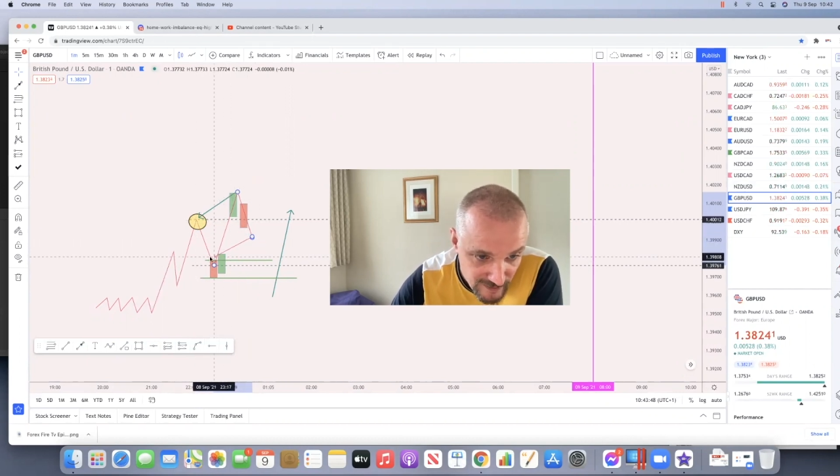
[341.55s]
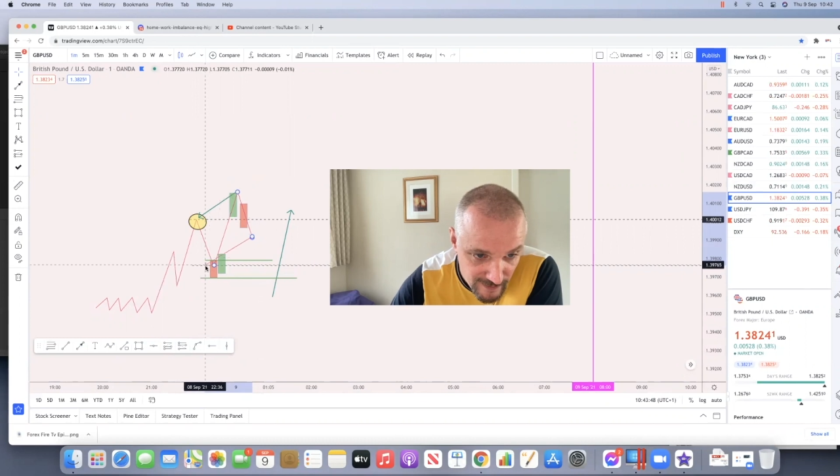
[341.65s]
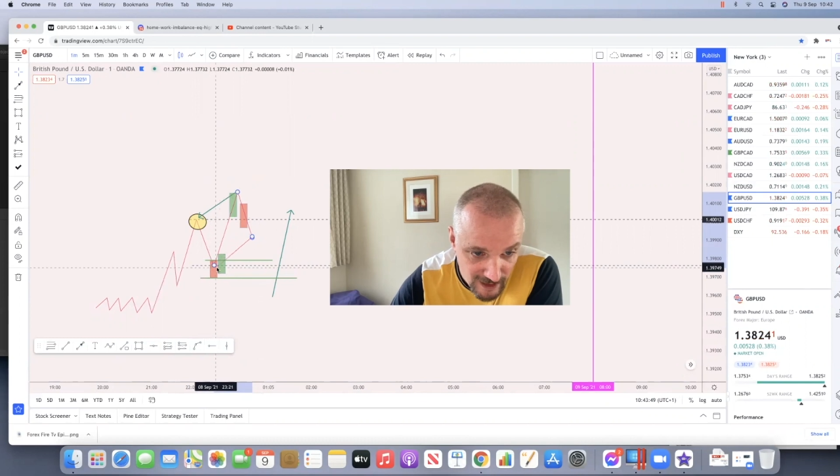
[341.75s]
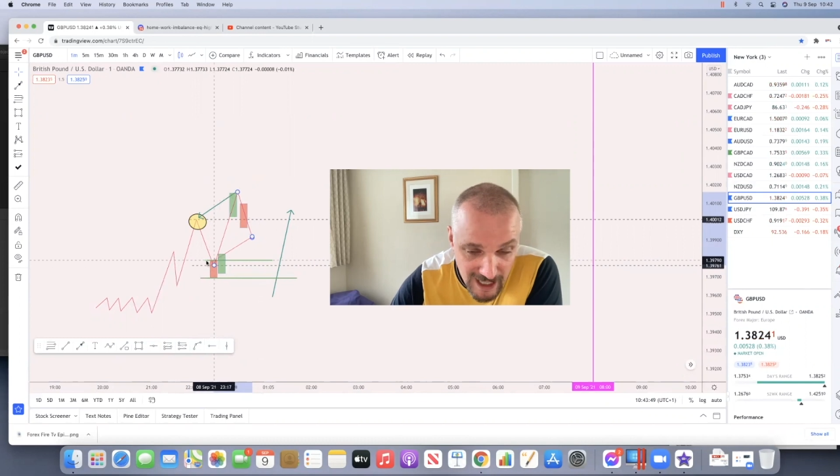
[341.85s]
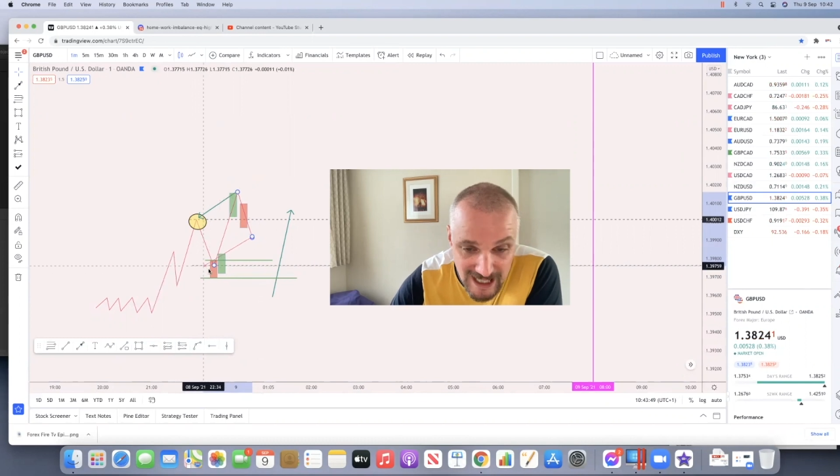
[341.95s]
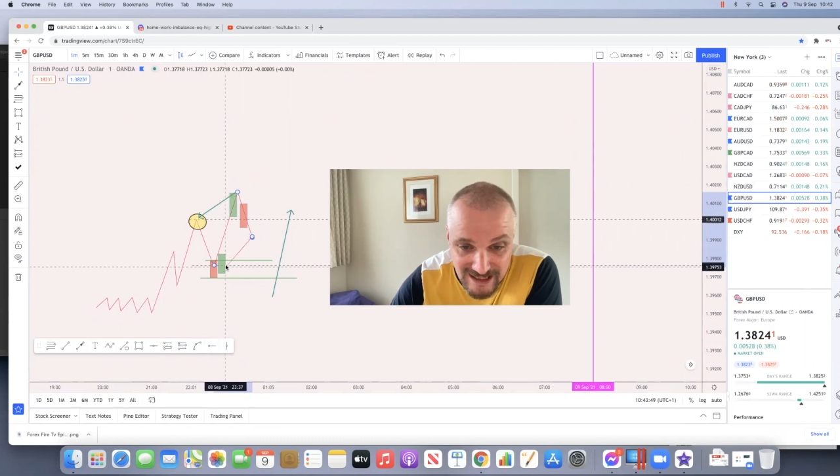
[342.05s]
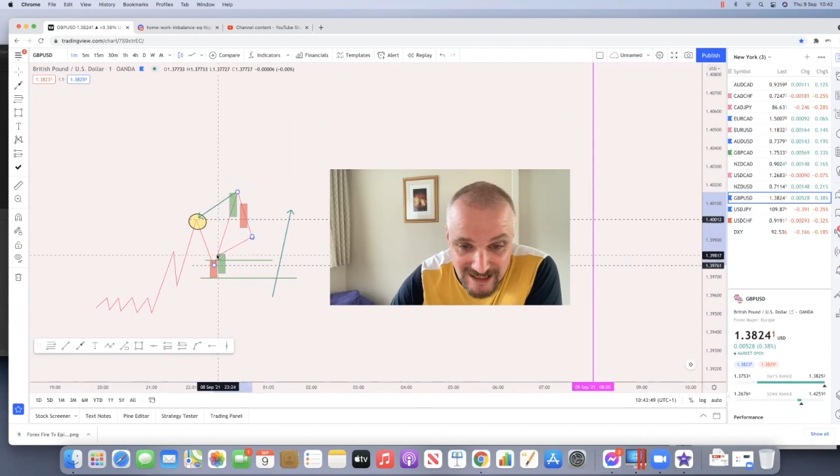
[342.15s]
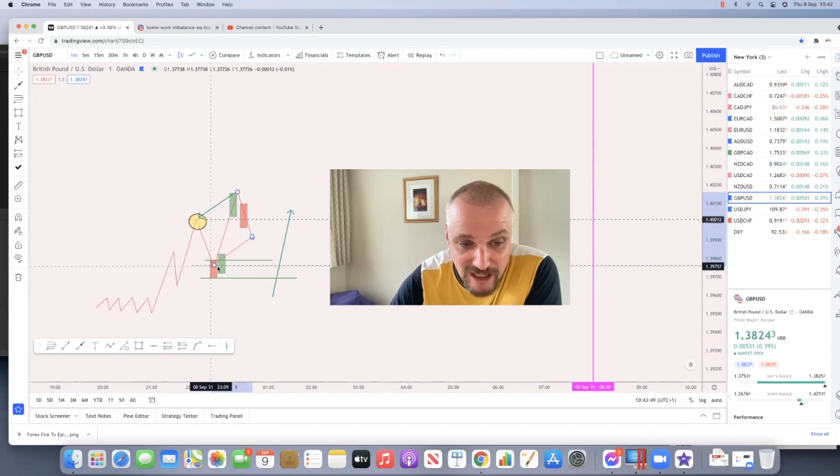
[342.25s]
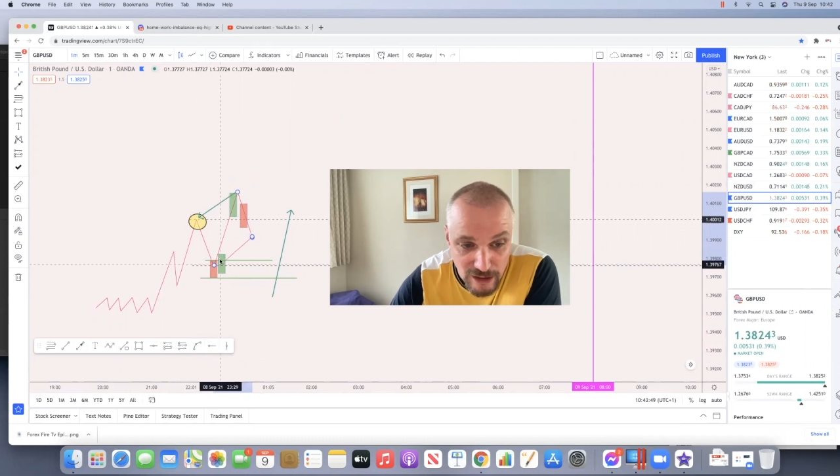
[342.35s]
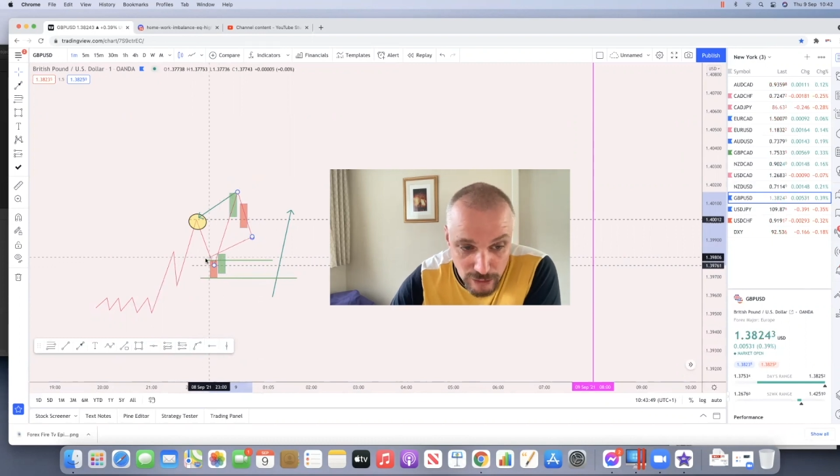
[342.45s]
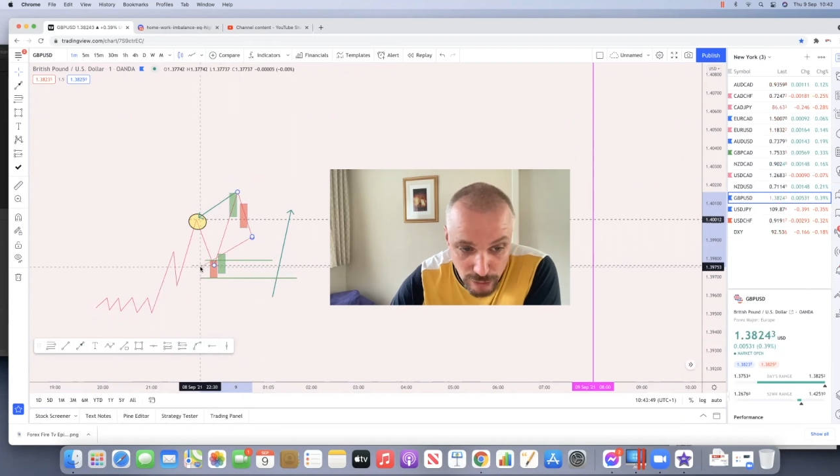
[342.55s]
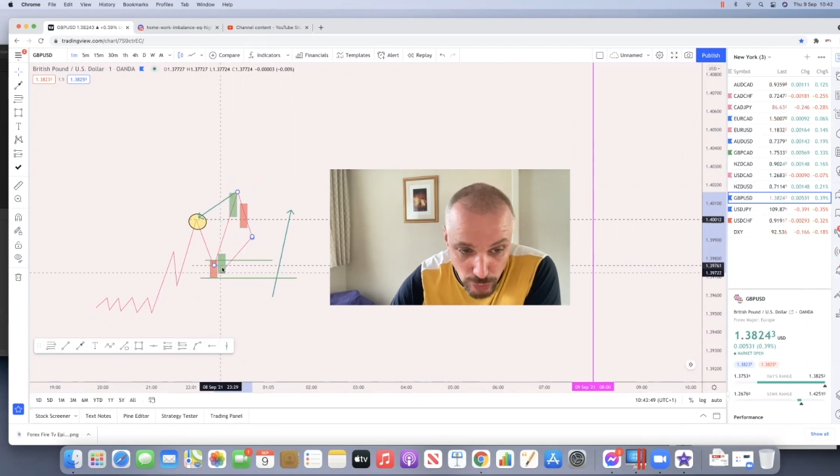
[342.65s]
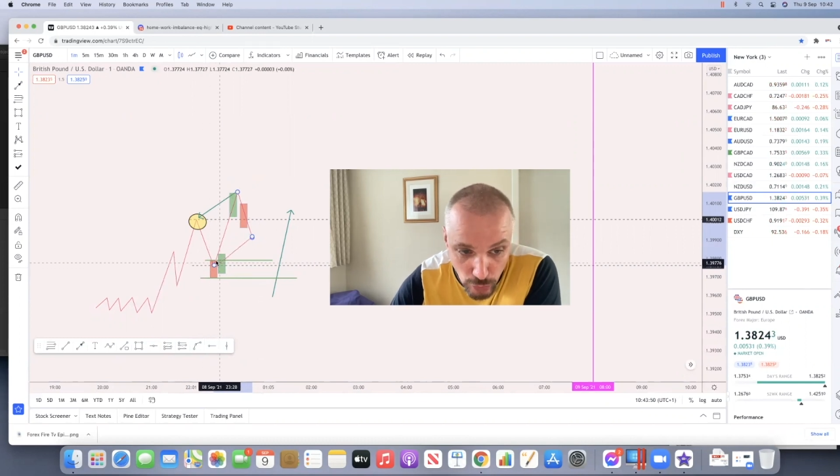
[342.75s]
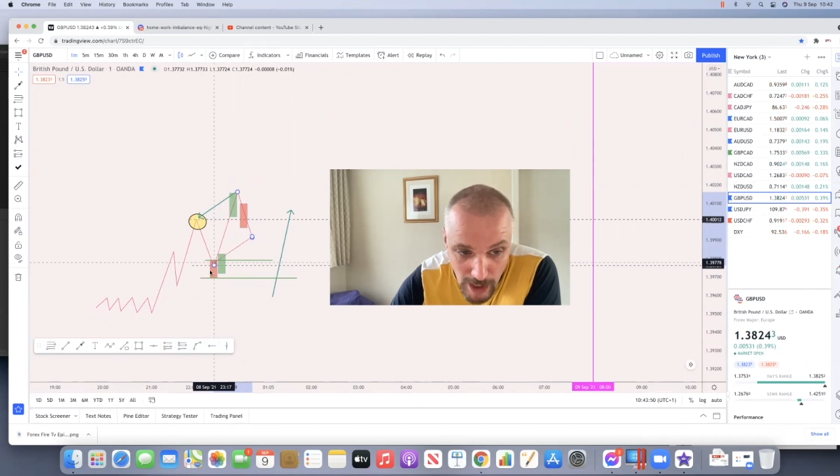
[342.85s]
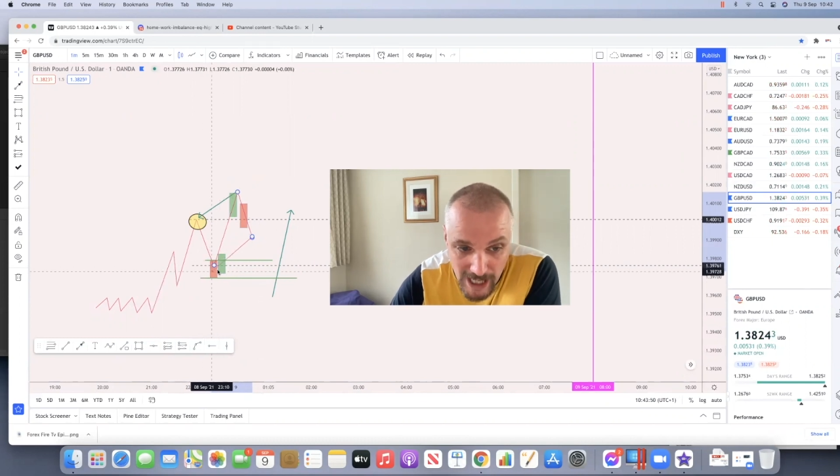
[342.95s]
the last
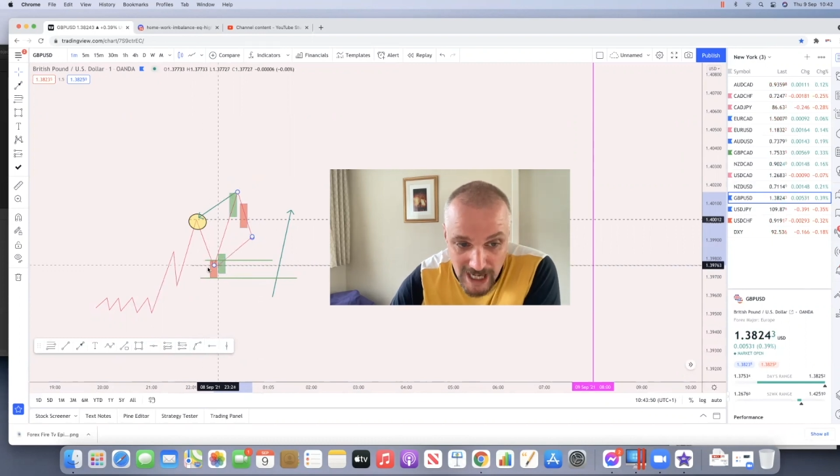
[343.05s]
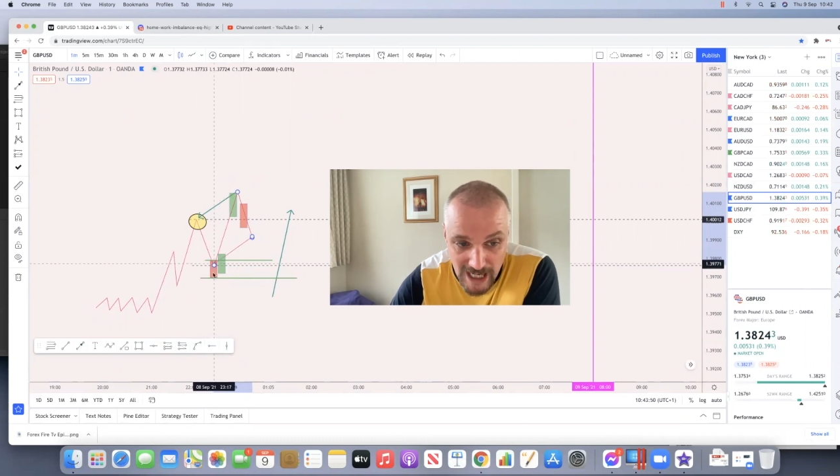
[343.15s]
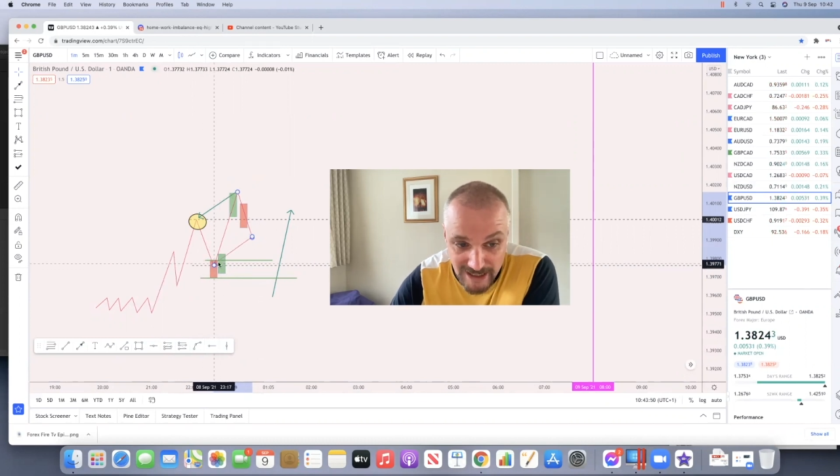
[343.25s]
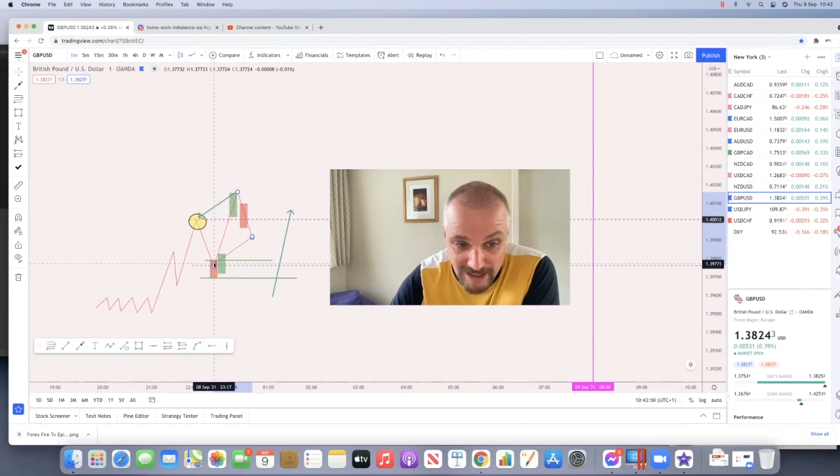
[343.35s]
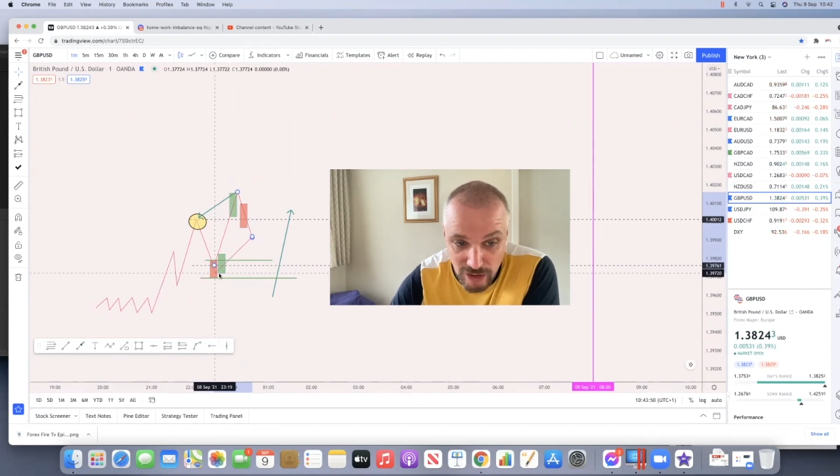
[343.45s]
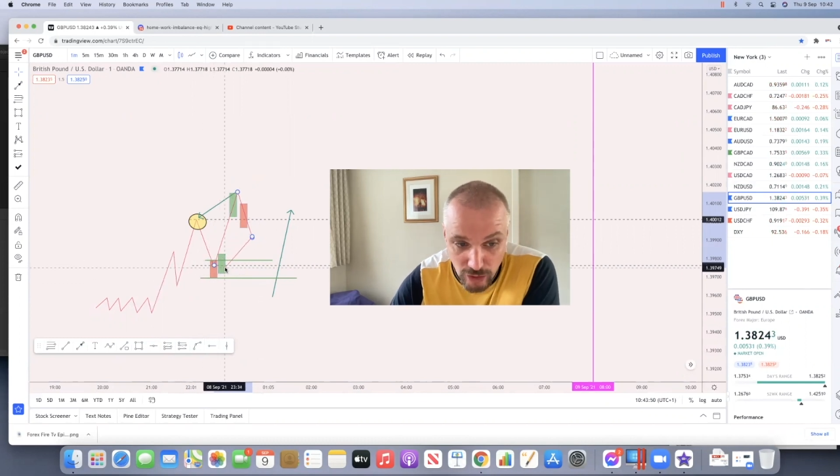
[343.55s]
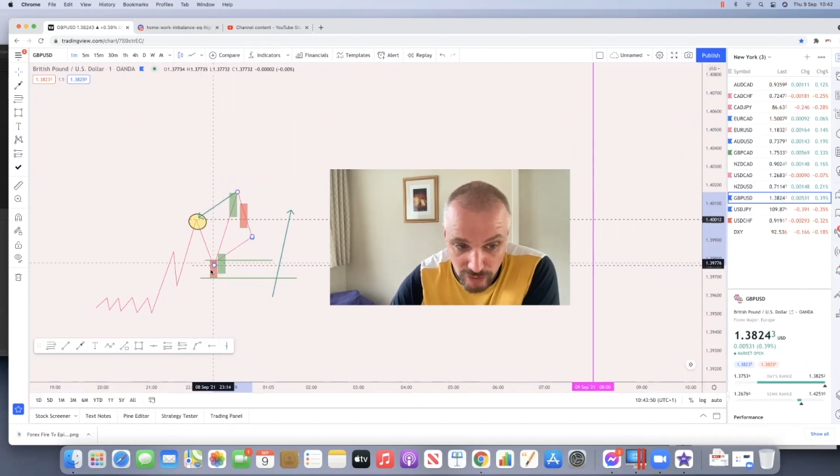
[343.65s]
lower high